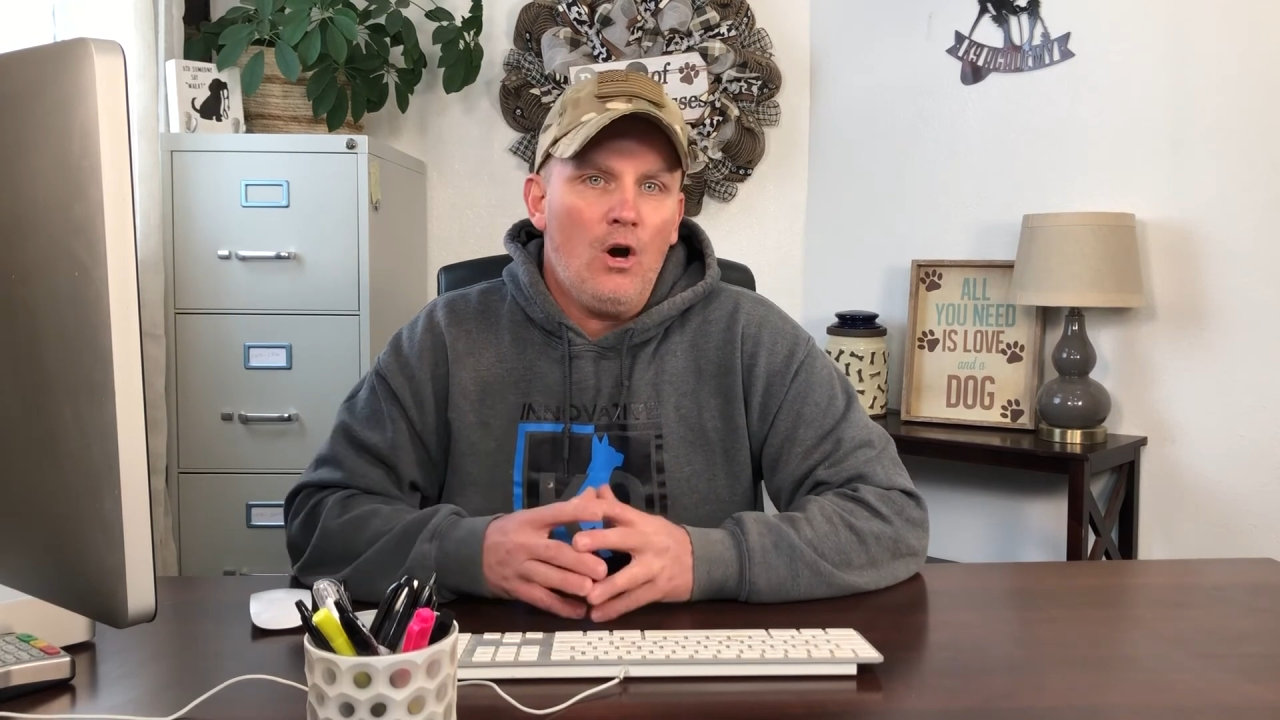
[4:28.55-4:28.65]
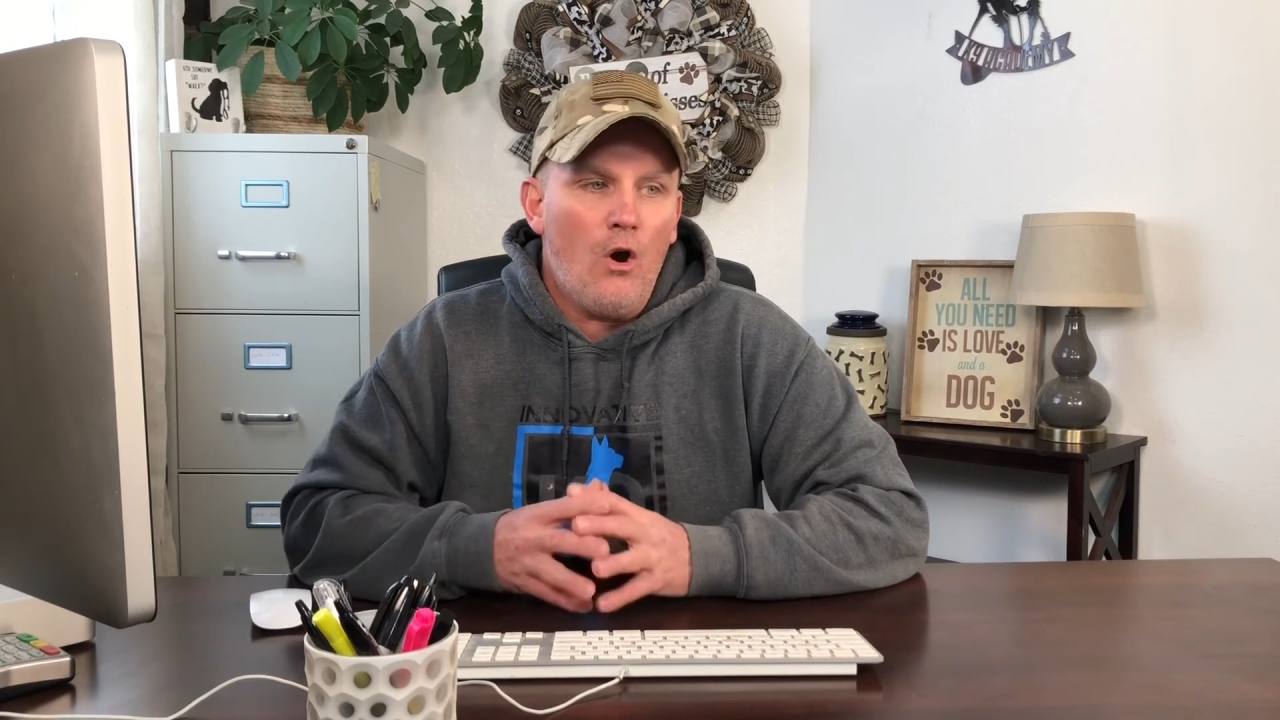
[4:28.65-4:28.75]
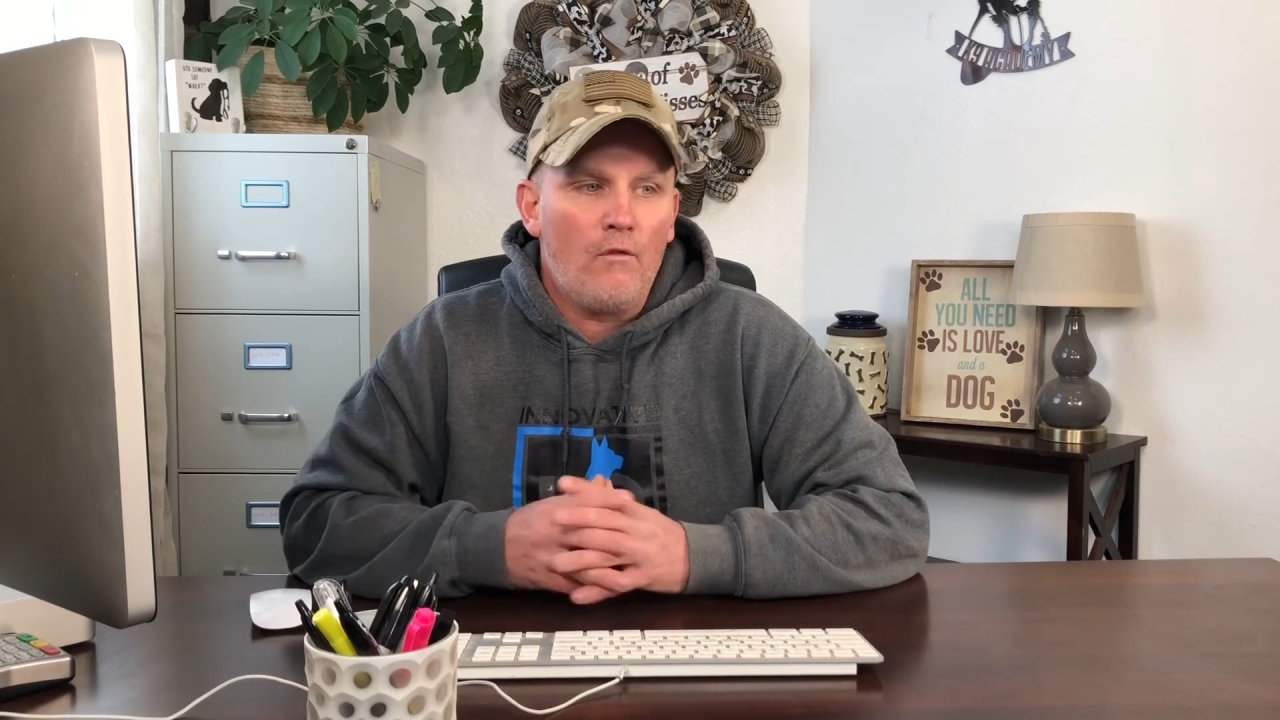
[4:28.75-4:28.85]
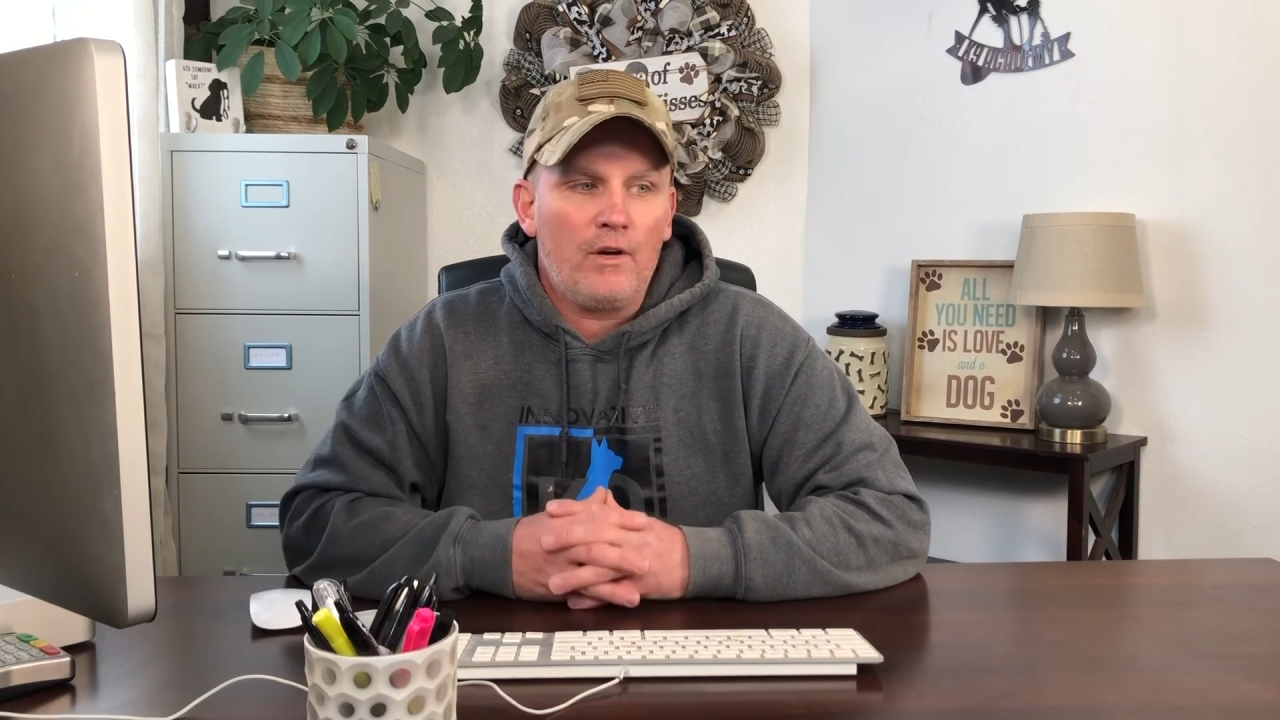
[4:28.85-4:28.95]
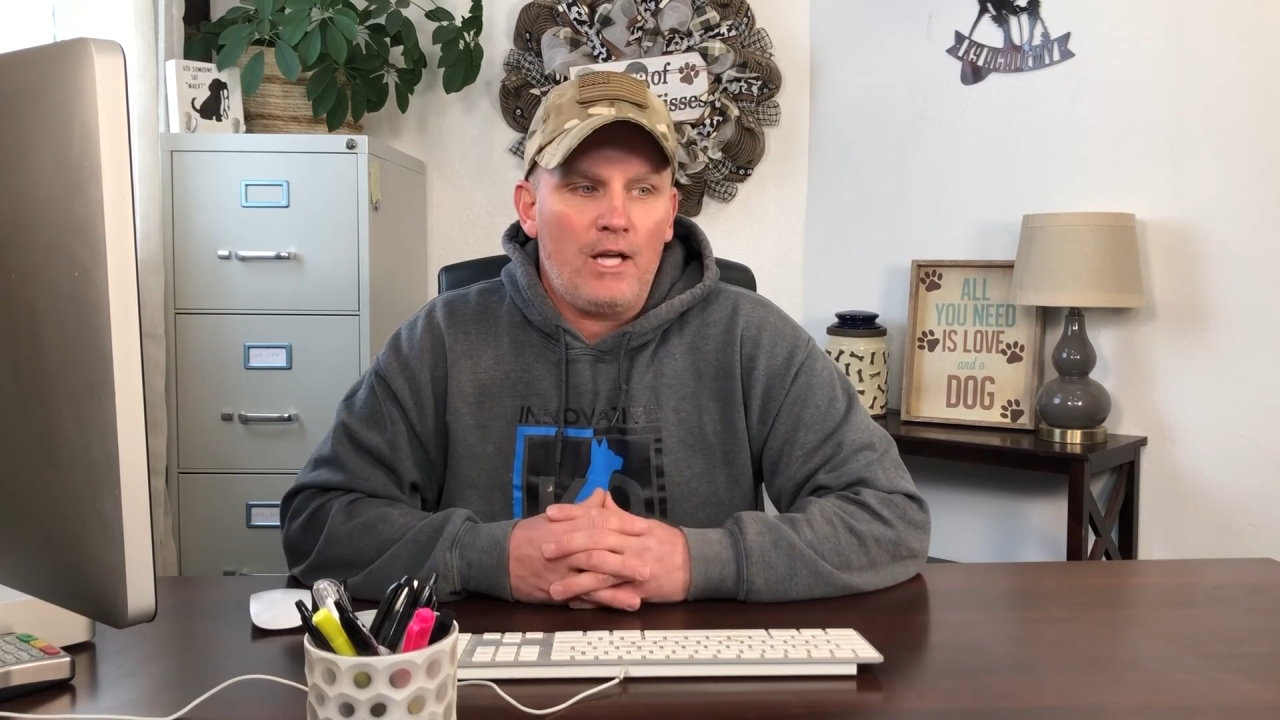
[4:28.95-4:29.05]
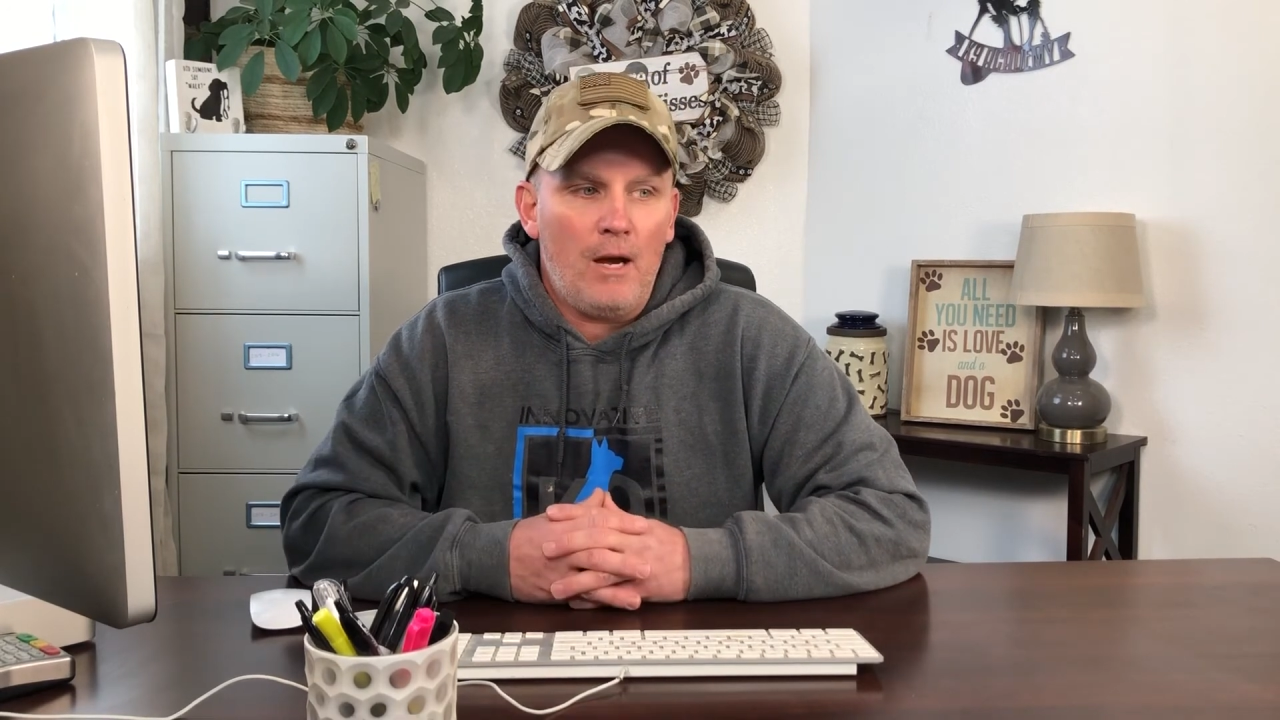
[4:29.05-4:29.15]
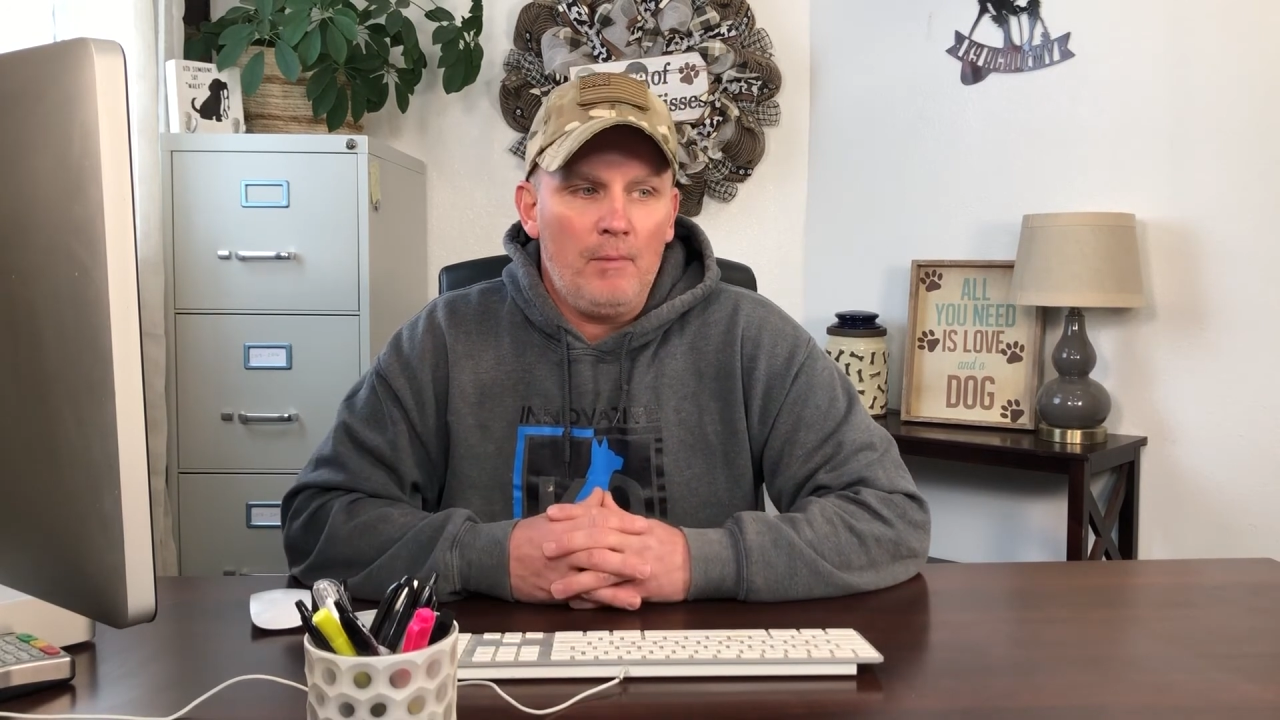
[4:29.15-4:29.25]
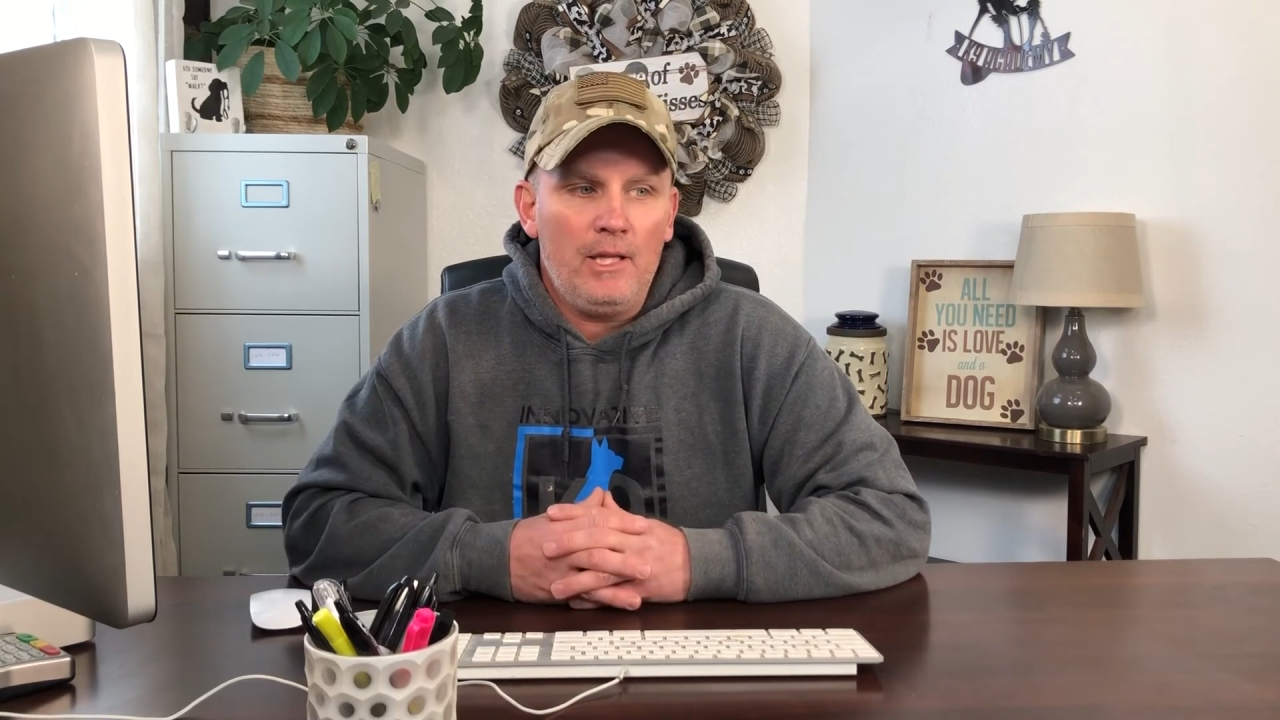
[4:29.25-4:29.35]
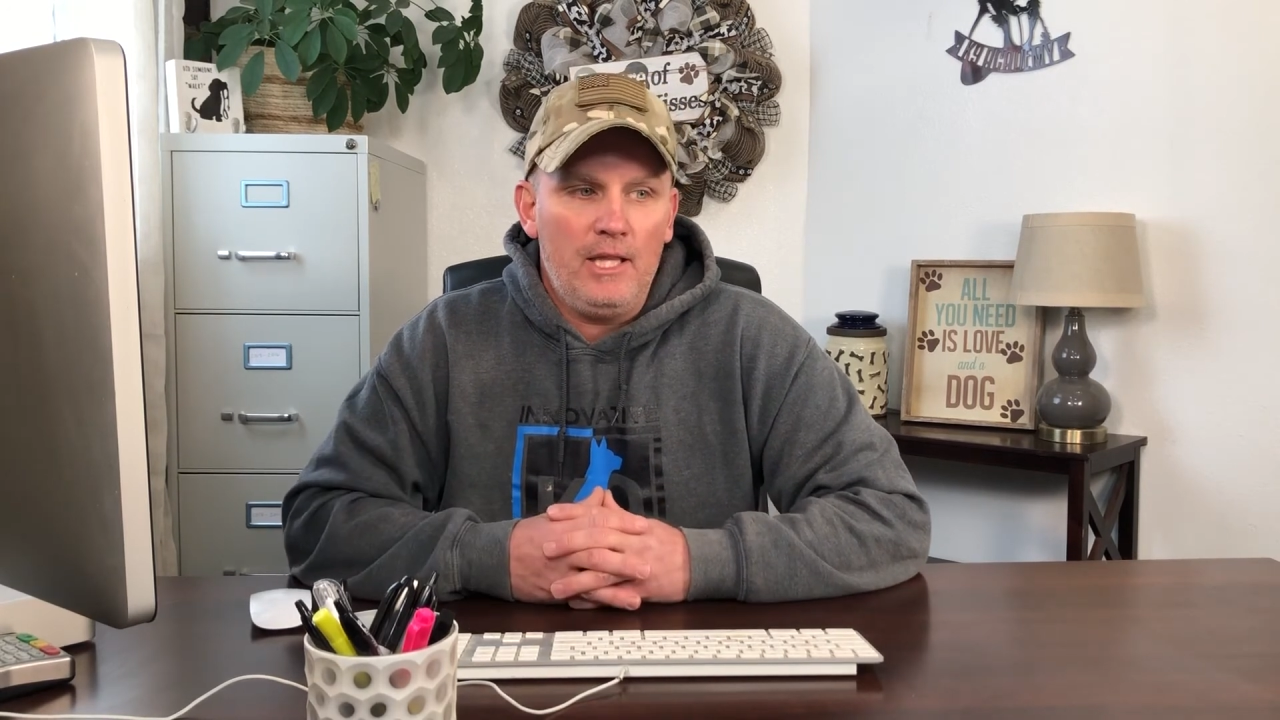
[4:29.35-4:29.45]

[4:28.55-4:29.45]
overcoming